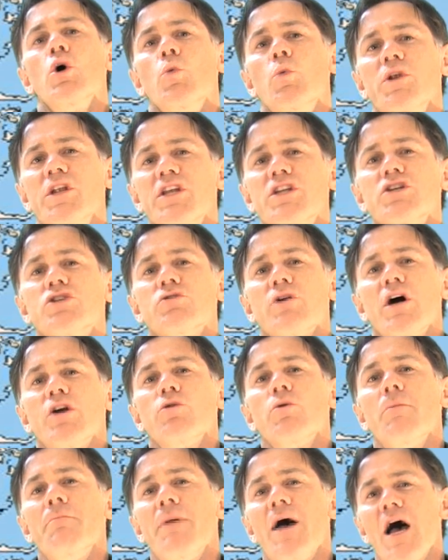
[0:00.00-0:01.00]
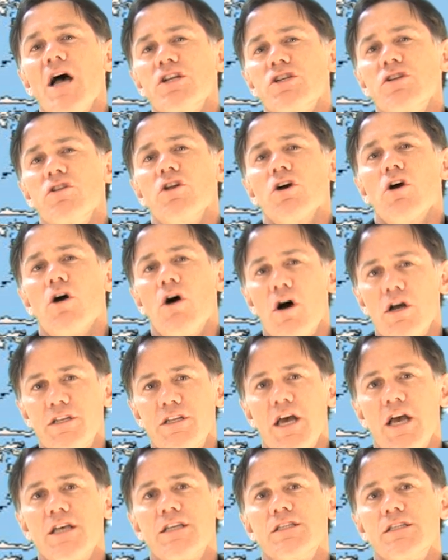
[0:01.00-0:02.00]
we need to try to imagine the
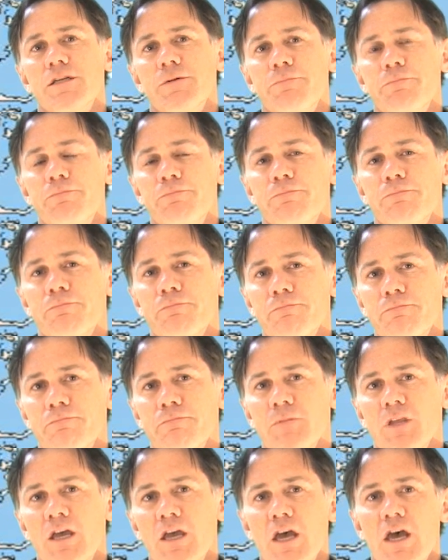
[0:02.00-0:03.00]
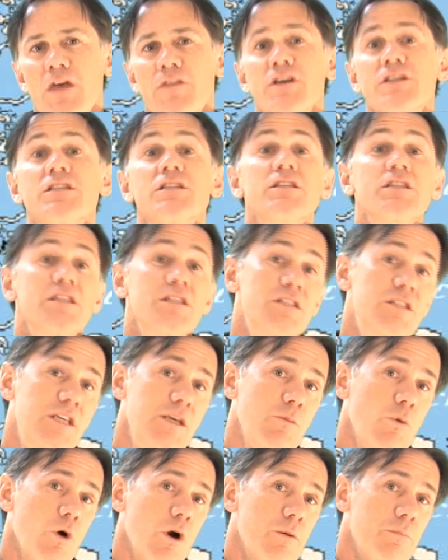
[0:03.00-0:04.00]
context. This is East
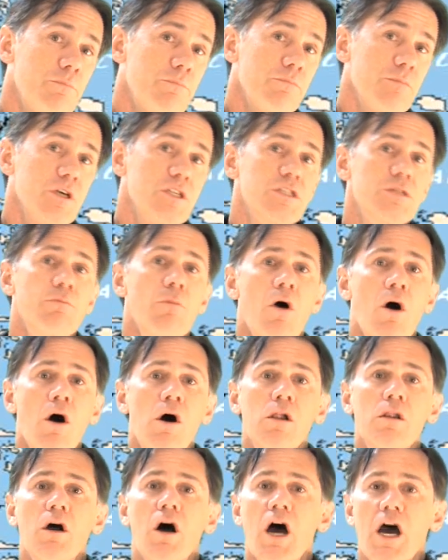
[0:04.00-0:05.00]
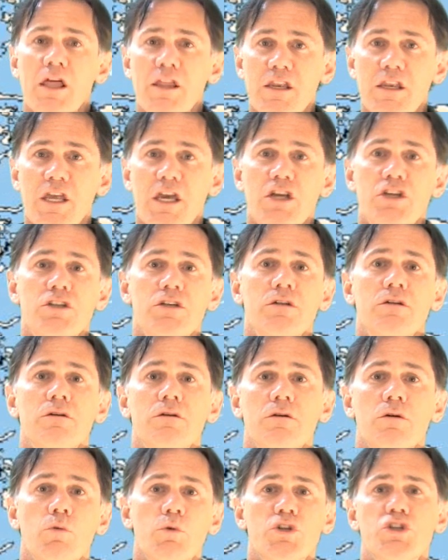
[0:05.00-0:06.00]
Timor, a small island
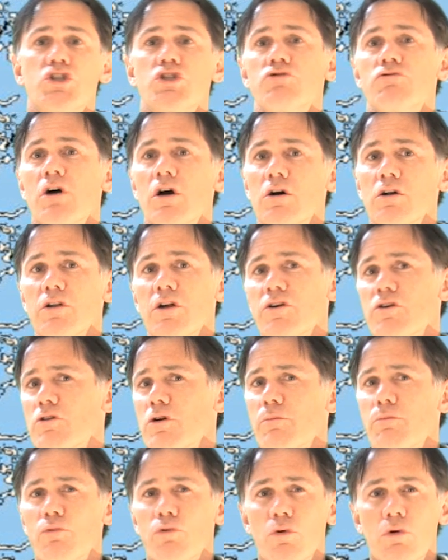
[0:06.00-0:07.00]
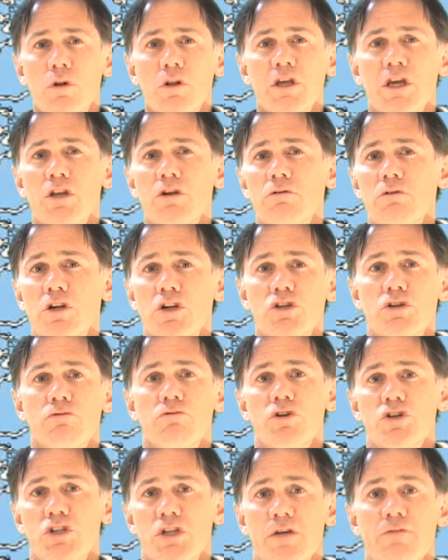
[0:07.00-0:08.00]
nation which struggled under a brutal Indonesian
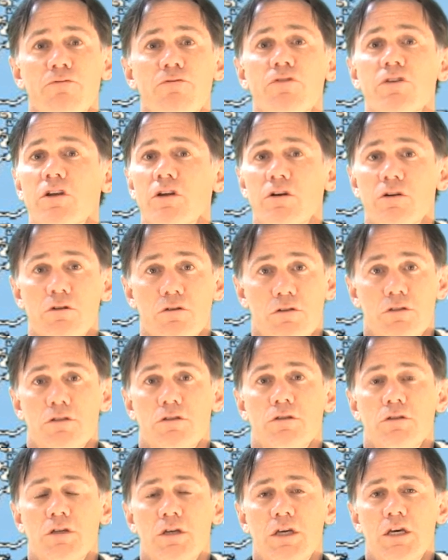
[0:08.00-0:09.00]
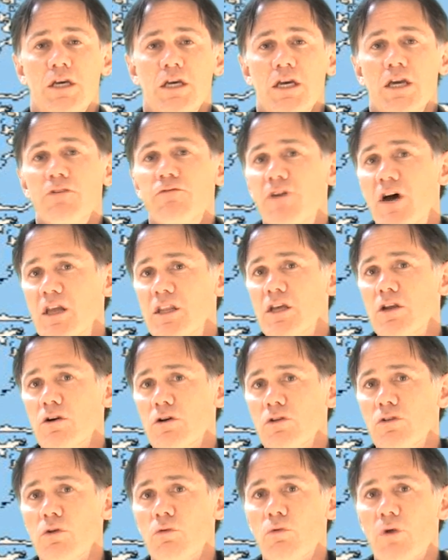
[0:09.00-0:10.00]
regime for years. It finally
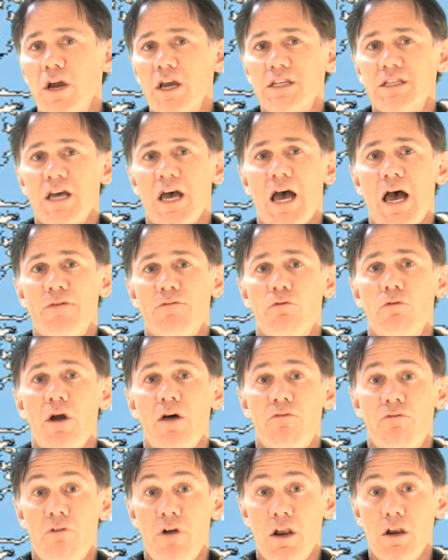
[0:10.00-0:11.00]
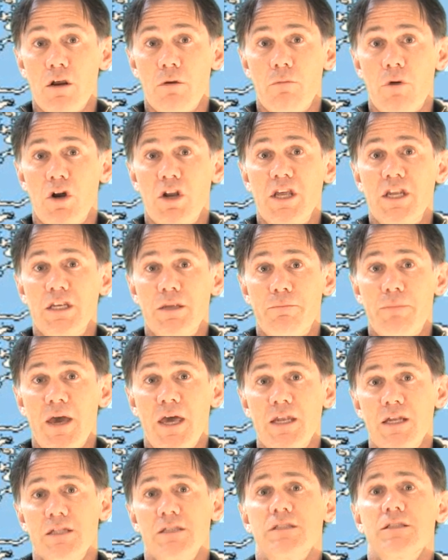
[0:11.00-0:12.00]
earned the right to have a referendum on
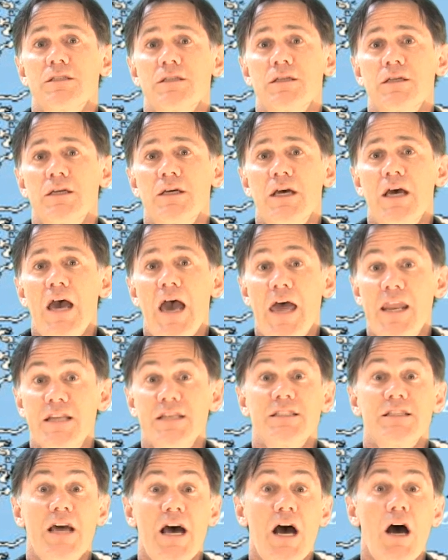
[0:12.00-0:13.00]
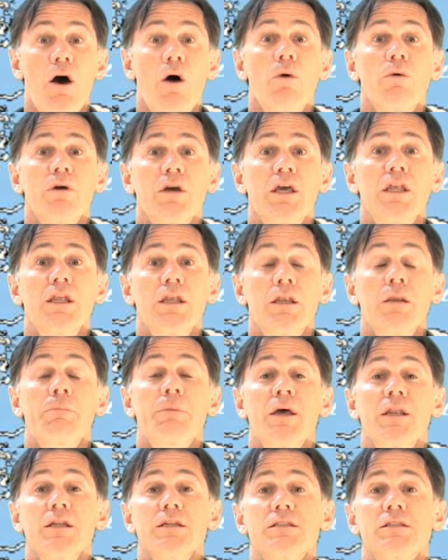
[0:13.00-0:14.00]
independence and is now an
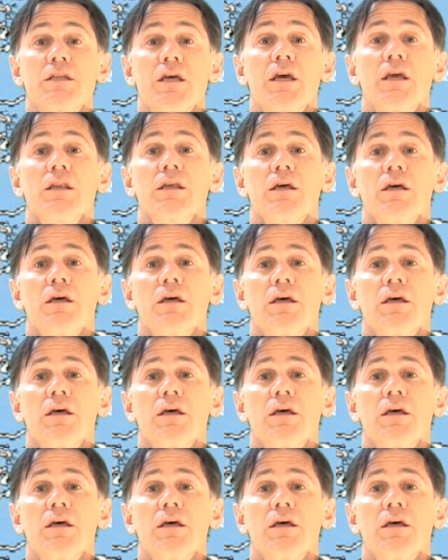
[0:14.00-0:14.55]
independent state.